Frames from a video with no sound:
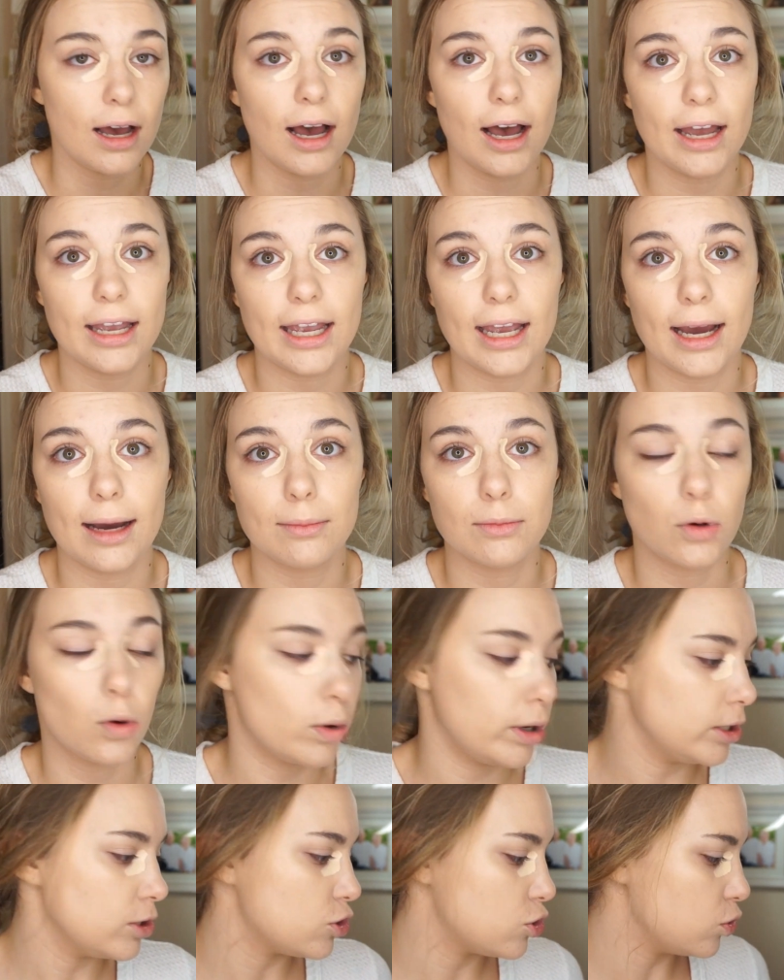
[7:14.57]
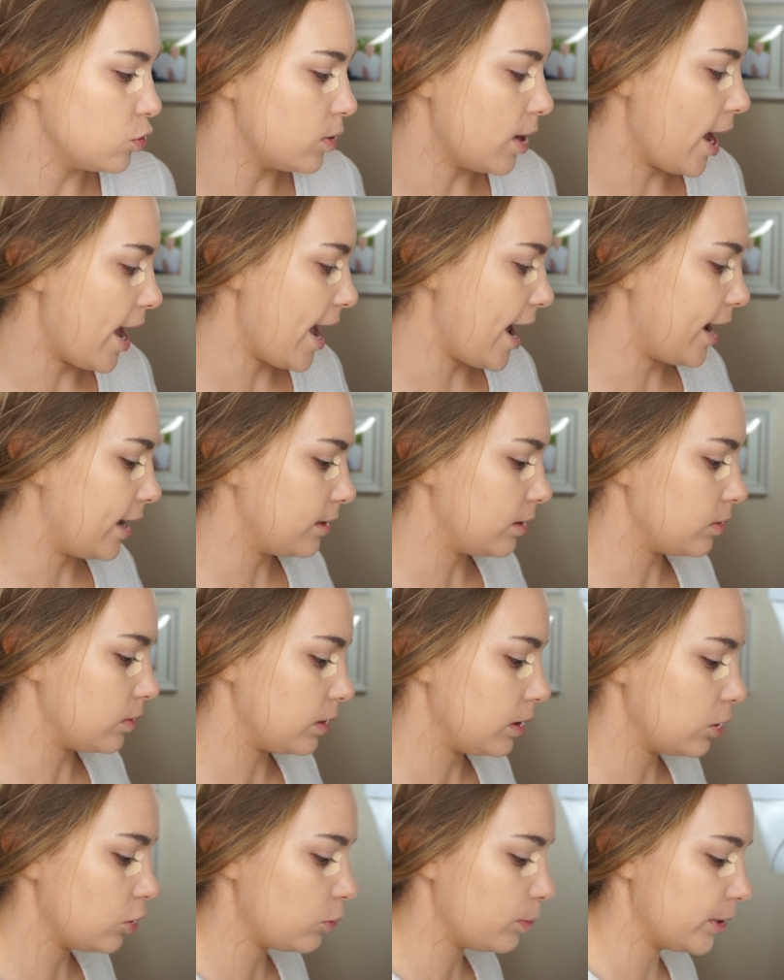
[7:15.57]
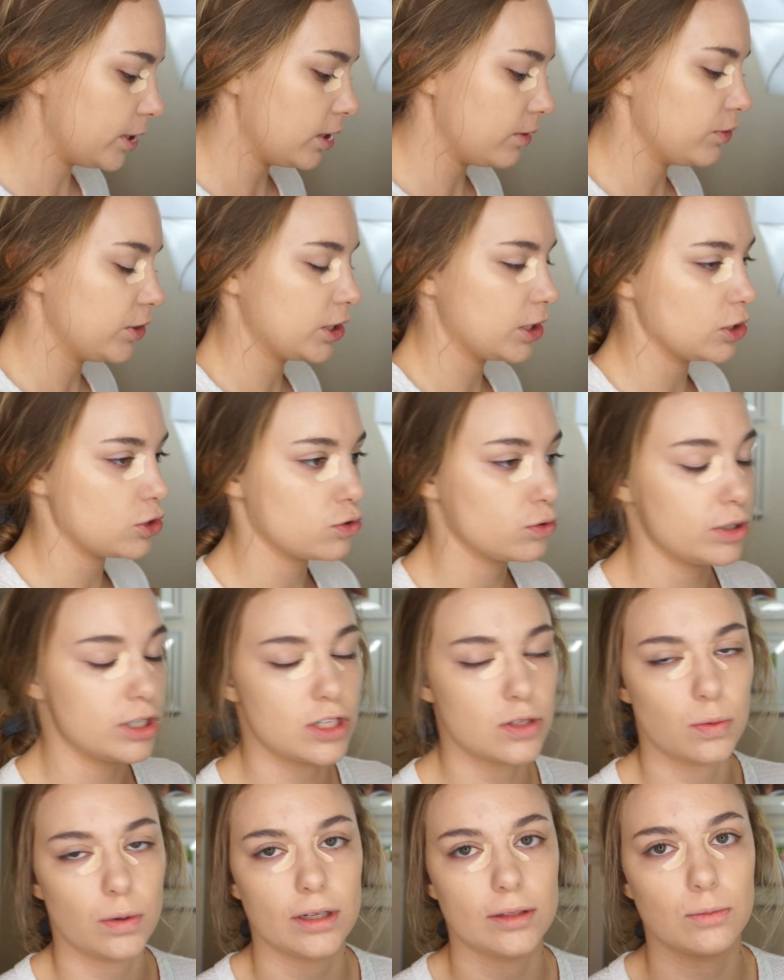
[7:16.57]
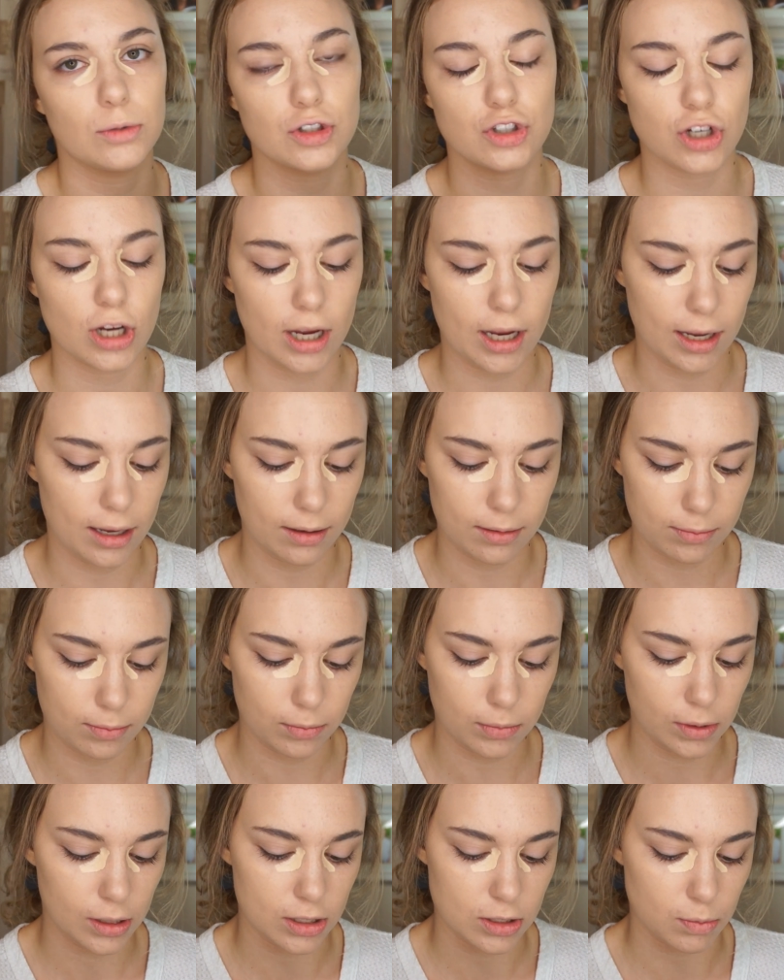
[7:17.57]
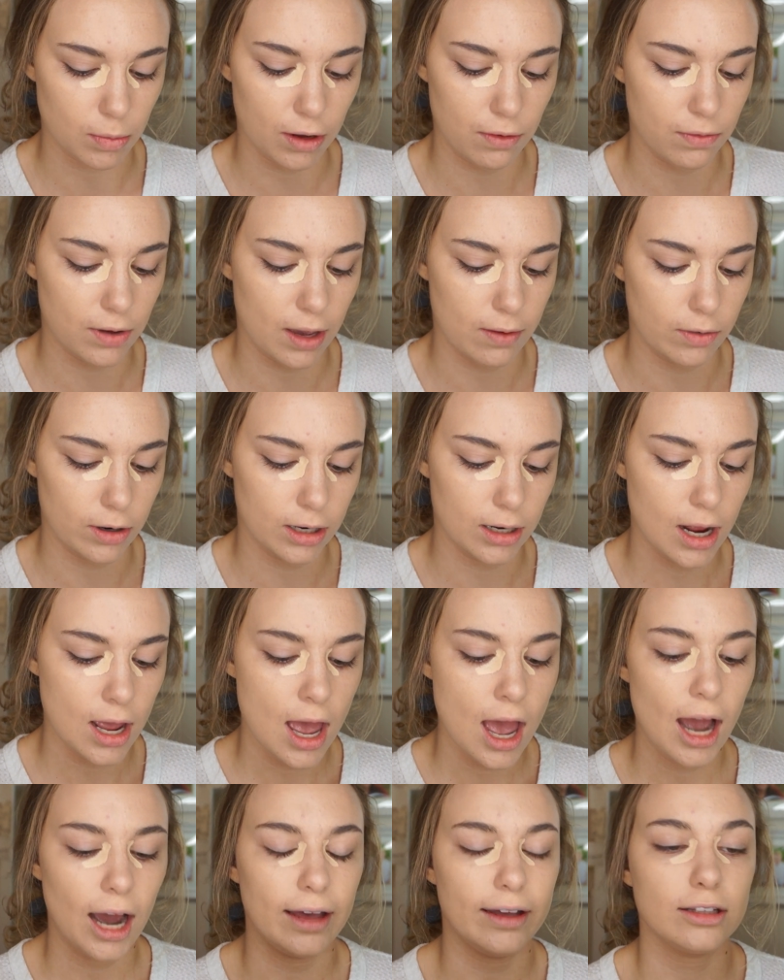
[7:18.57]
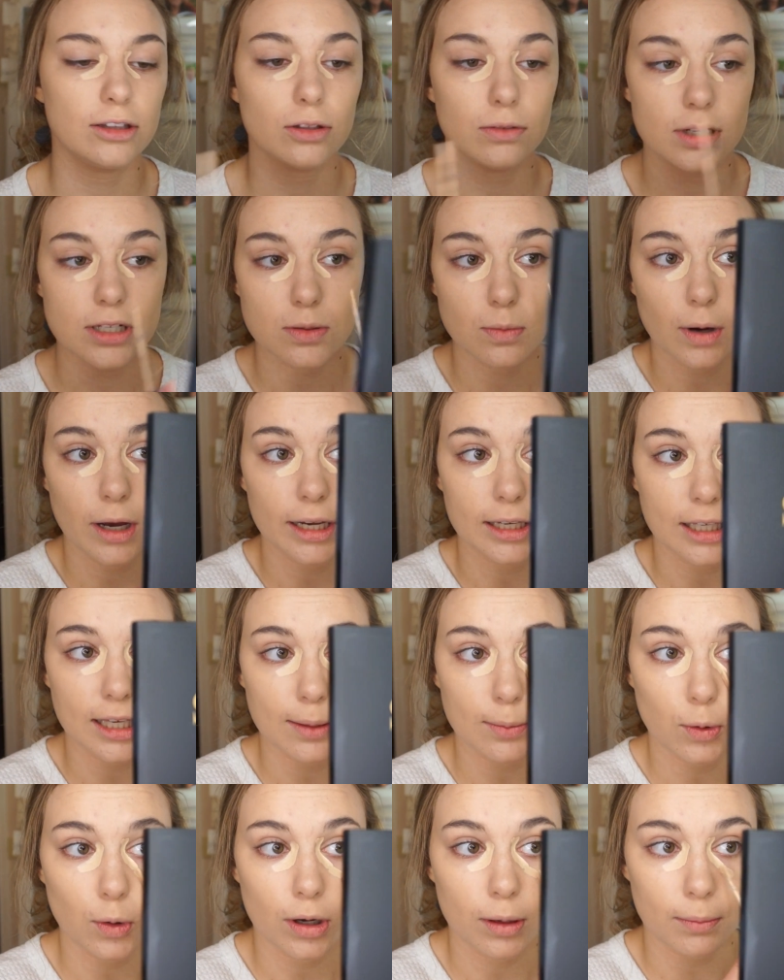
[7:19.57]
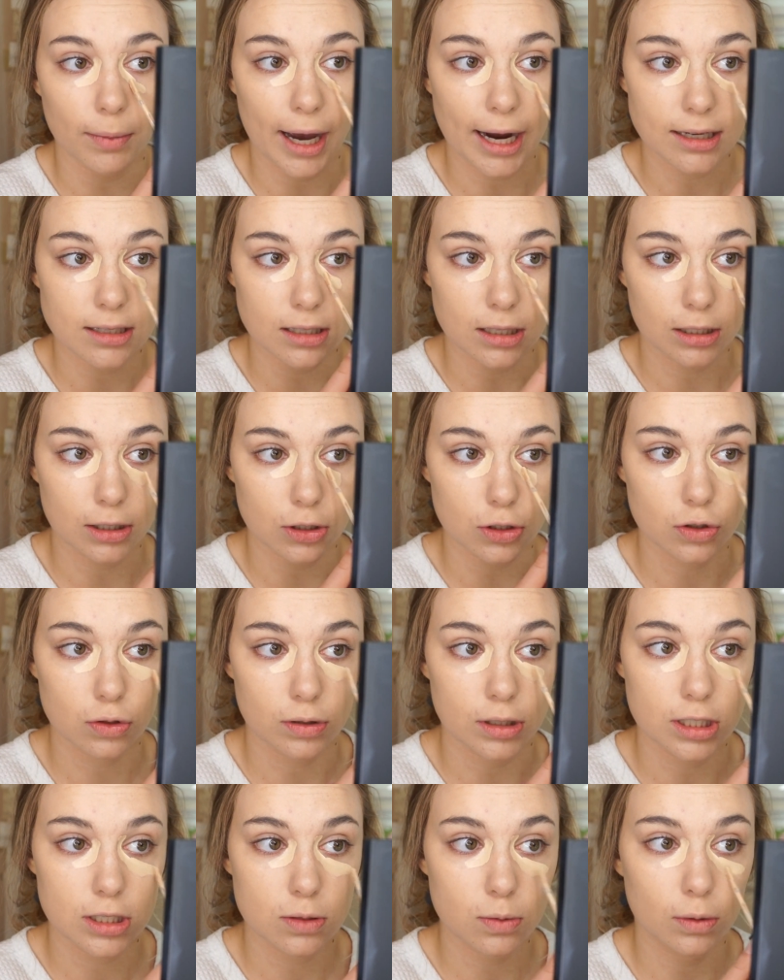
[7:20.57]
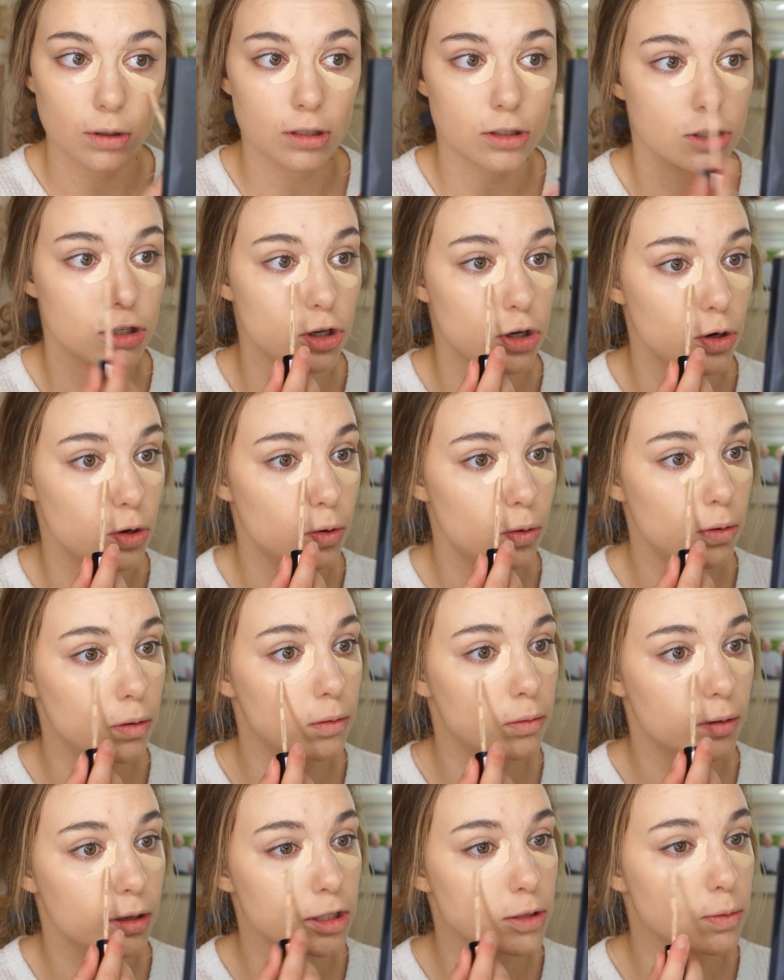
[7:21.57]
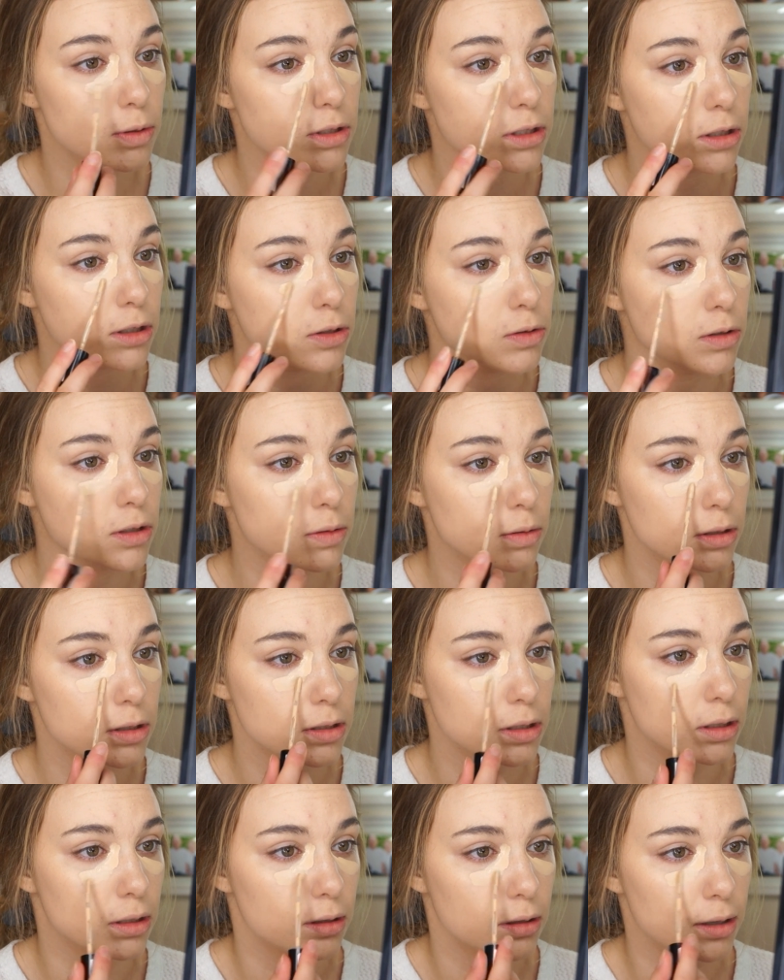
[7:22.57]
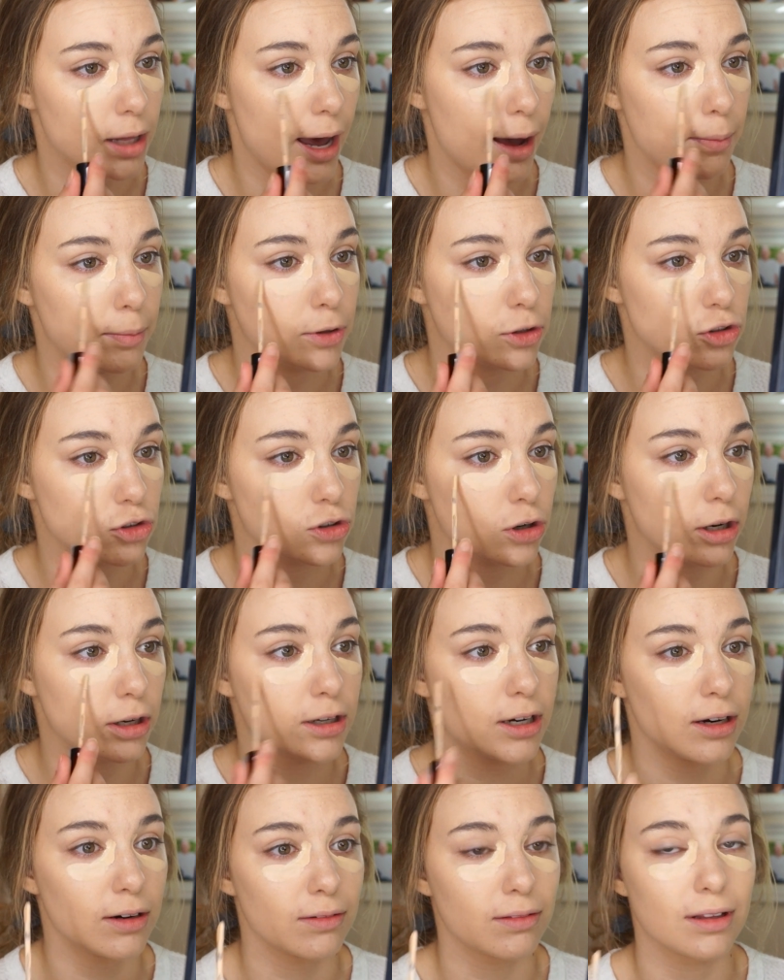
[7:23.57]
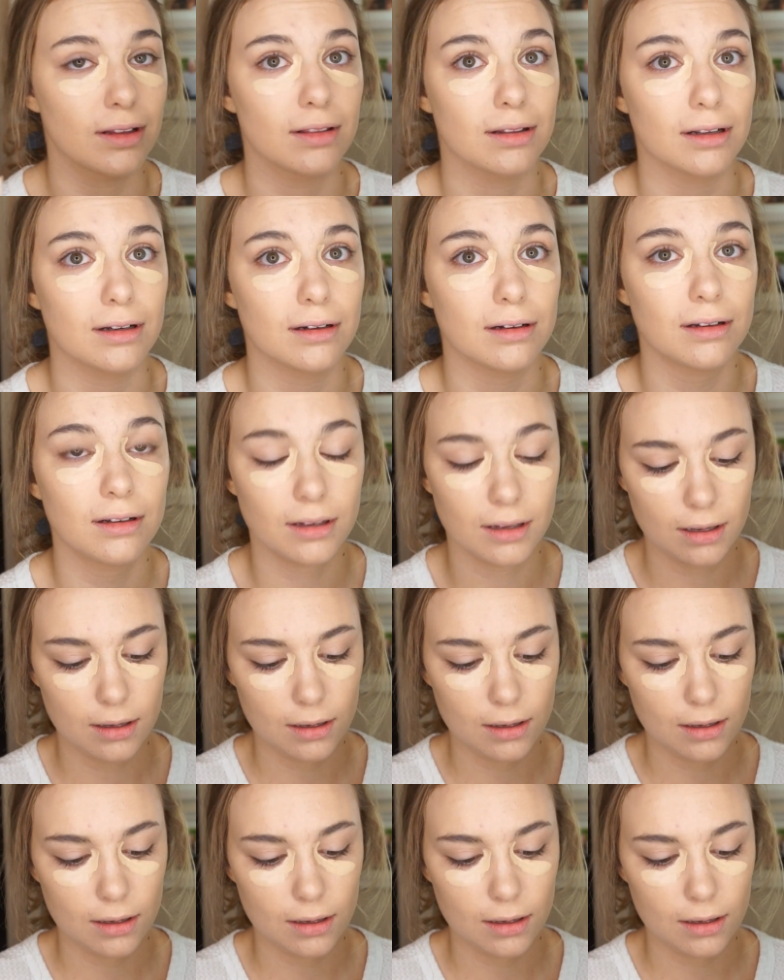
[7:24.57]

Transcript: I am going to add a little bit of the Catrice one, which is my favorite. I think the reason why I keep going back to the Catrice one too, well, I suppose the Catrice one isn't that much darker than the